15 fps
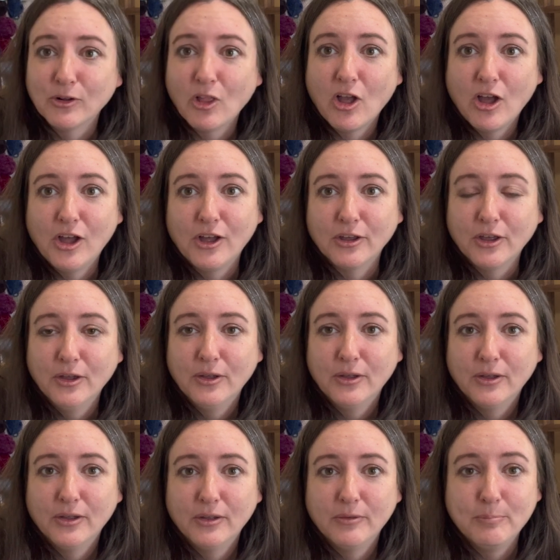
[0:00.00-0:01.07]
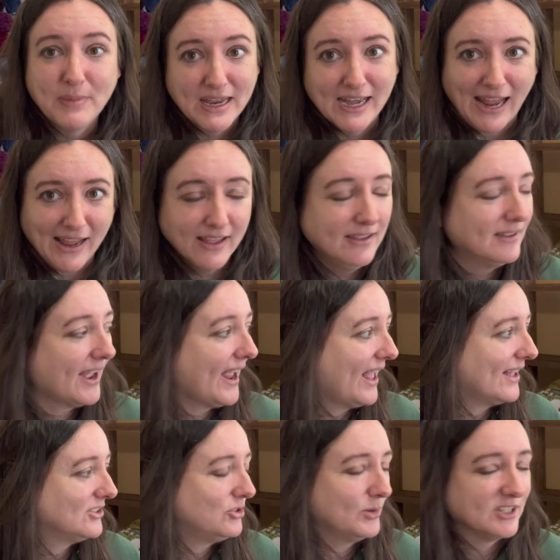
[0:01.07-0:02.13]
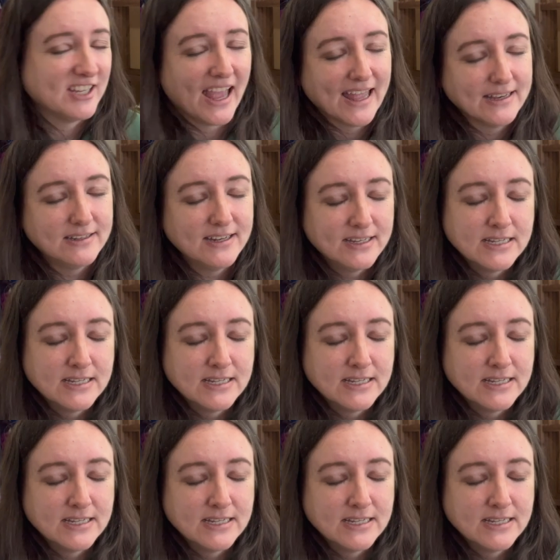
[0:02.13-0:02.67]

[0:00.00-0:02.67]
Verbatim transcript: long meeting I had to attend,